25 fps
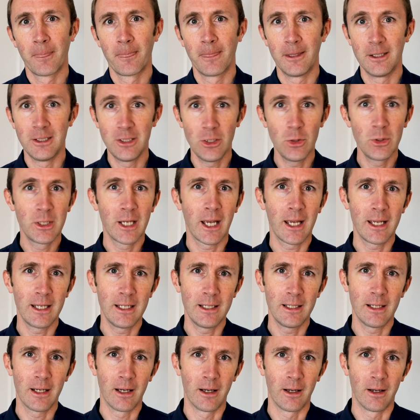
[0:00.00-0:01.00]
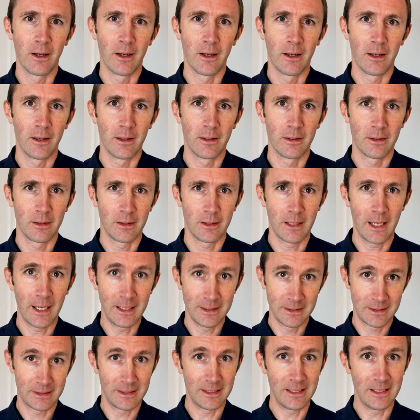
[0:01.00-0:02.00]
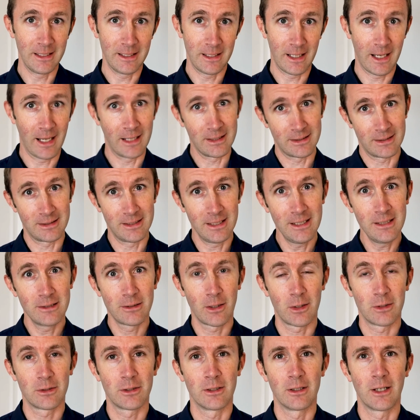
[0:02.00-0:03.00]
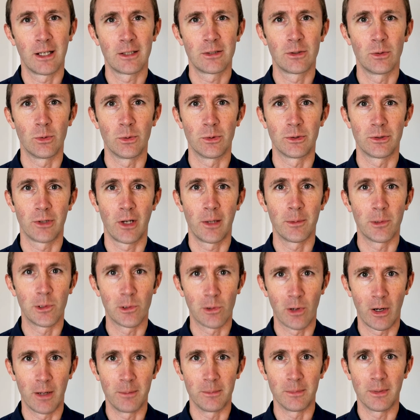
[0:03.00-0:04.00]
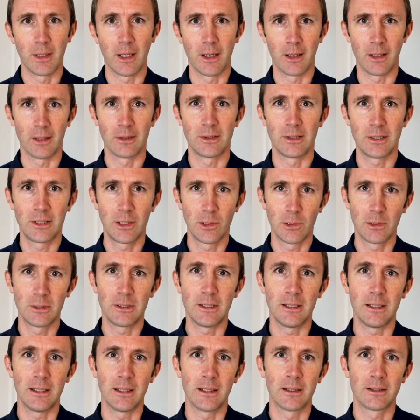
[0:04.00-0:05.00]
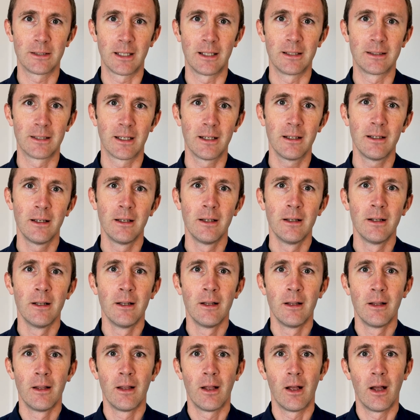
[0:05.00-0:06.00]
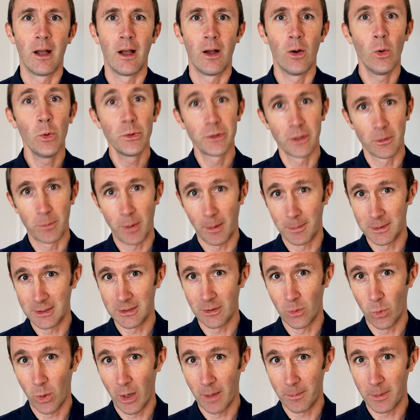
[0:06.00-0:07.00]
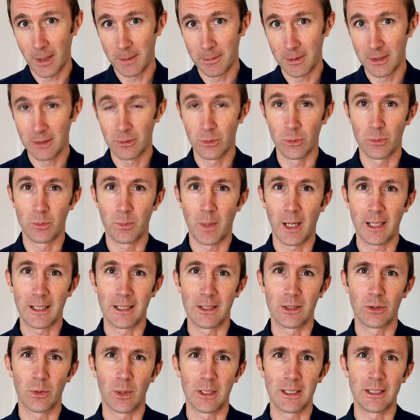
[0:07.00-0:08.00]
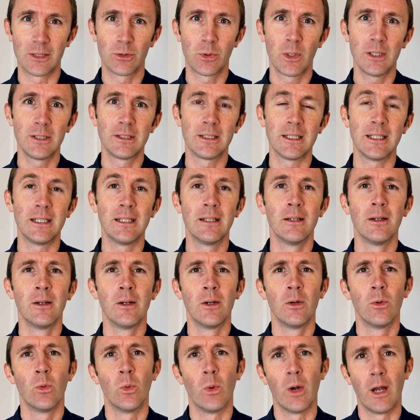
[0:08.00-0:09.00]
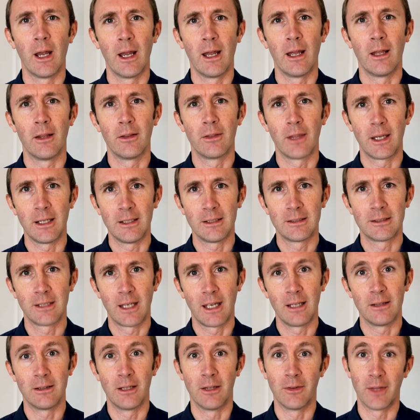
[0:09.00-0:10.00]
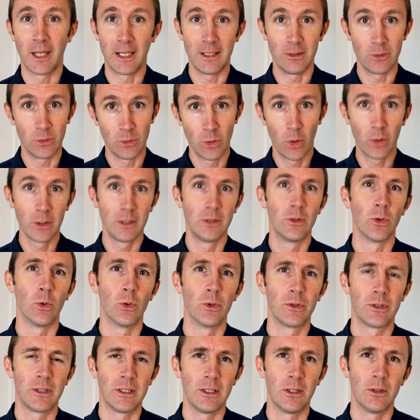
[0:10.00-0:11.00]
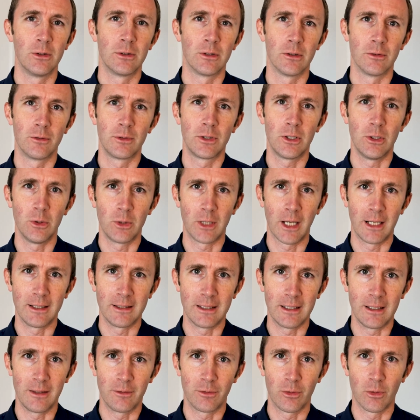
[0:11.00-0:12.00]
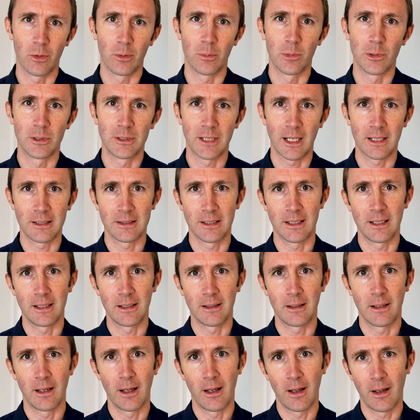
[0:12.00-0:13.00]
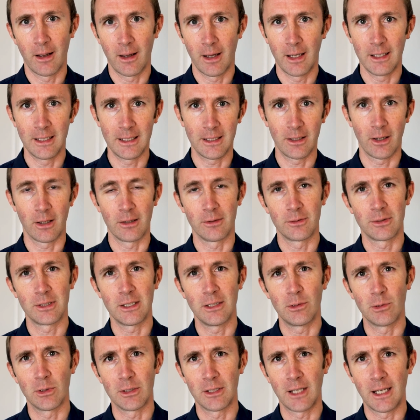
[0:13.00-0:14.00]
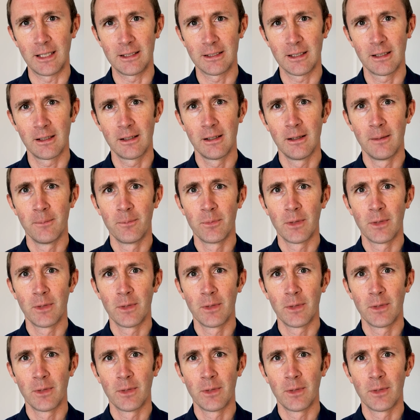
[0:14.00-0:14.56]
The UK NCSC, so that's the National Cybercrime Security Centre, also published a white paper. This was back in 2020, where they said that they do not endorse the use of QKD for protecting any kind of secret data,